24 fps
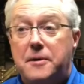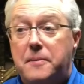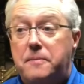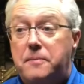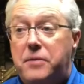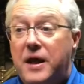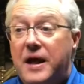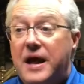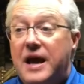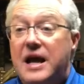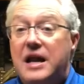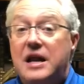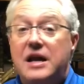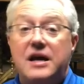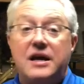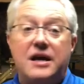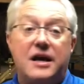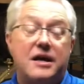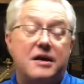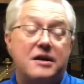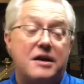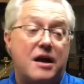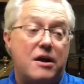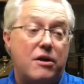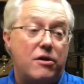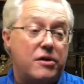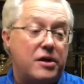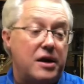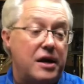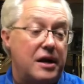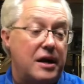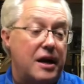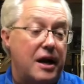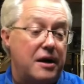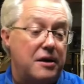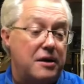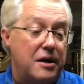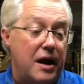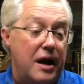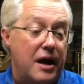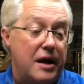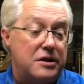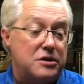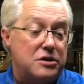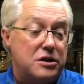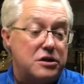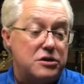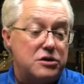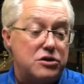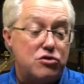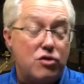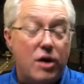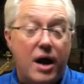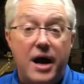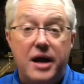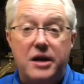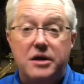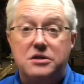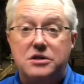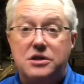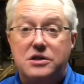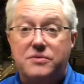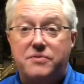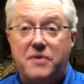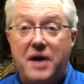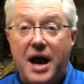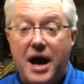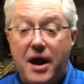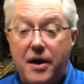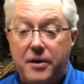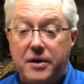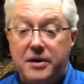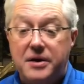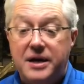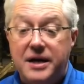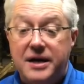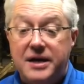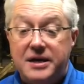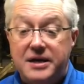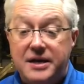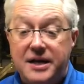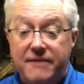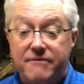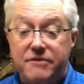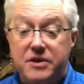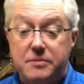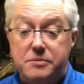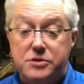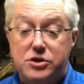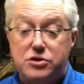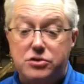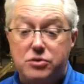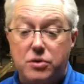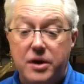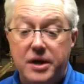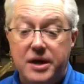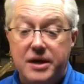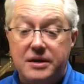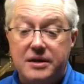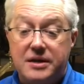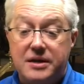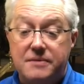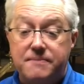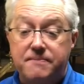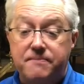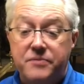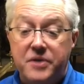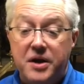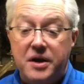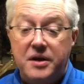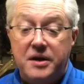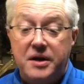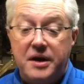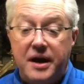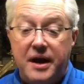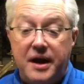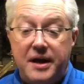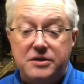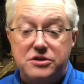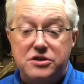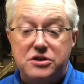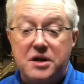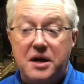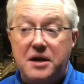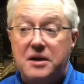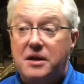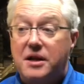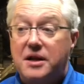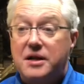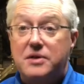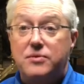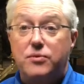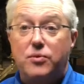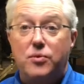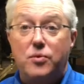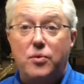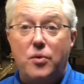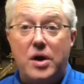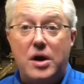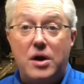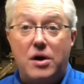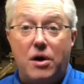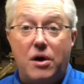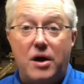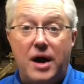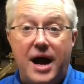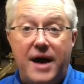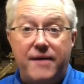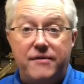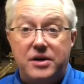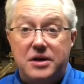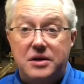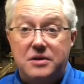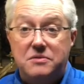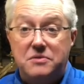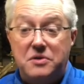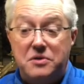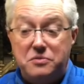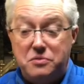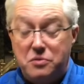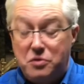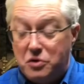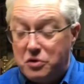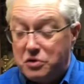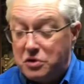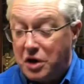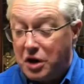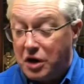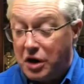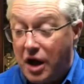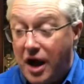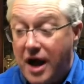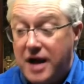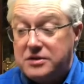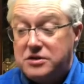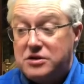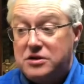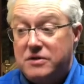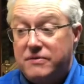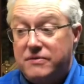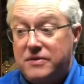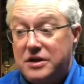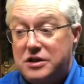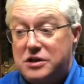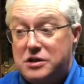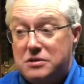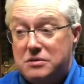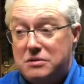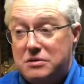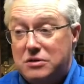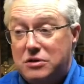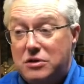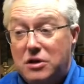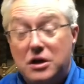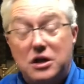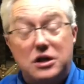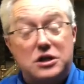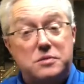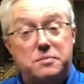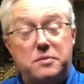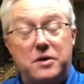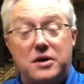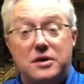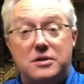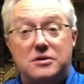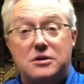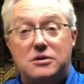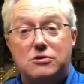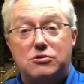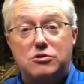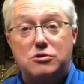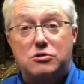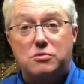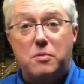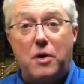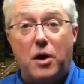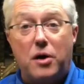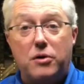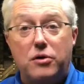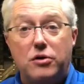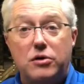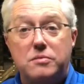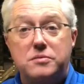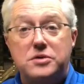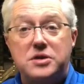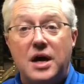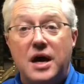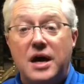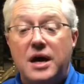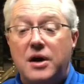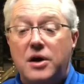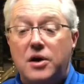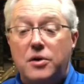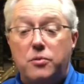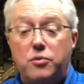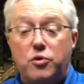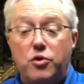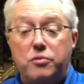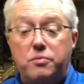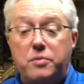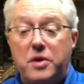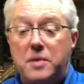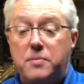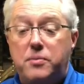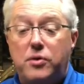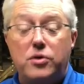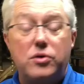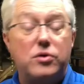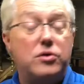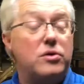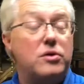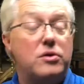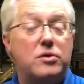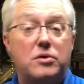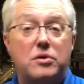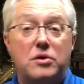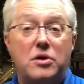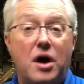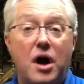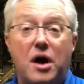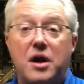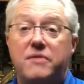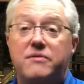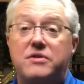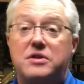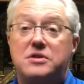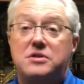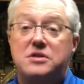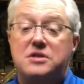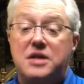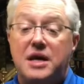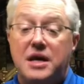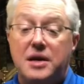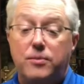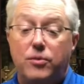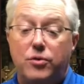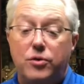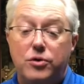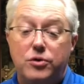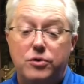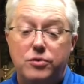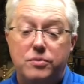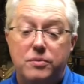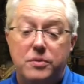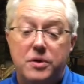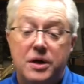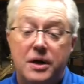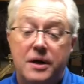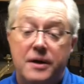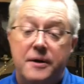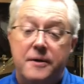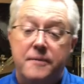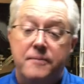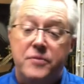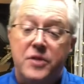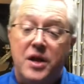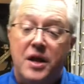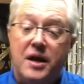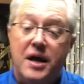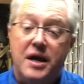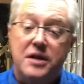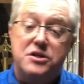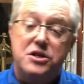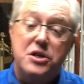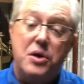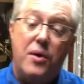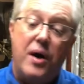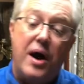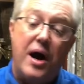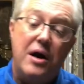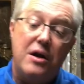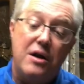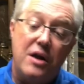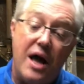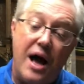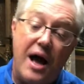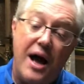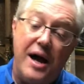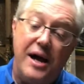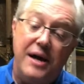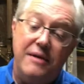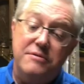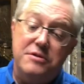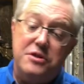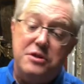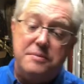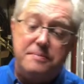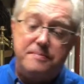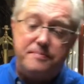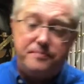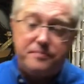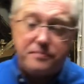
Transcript: planning and looking at strategies for how to give them strength, and suddenly we are having lots of good experiences with small groups with people who are not even in the same room. And so our lives